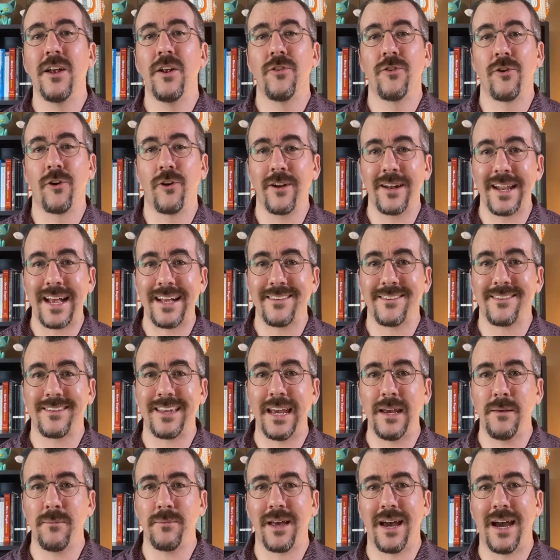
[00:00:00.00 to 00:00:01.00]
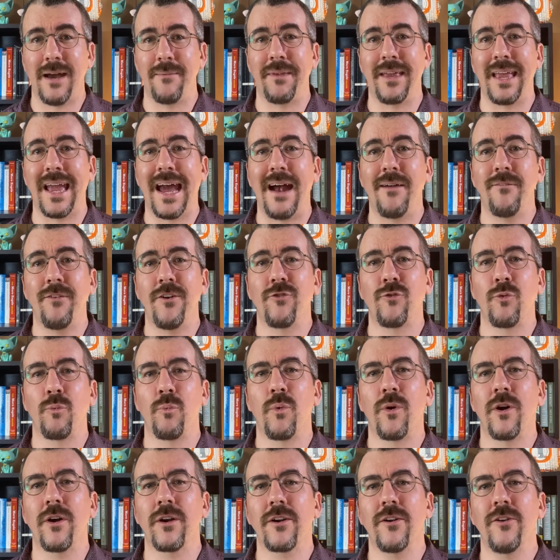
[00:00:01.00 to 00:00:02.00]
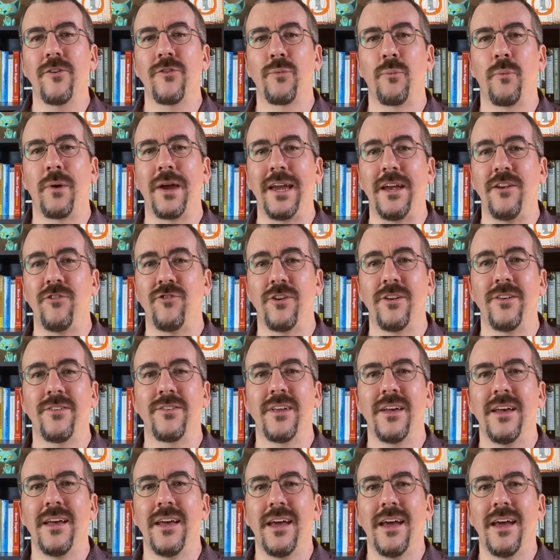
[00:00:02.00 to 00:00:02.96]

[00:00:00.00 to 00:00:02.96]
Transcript: During that same time, the average worker's wages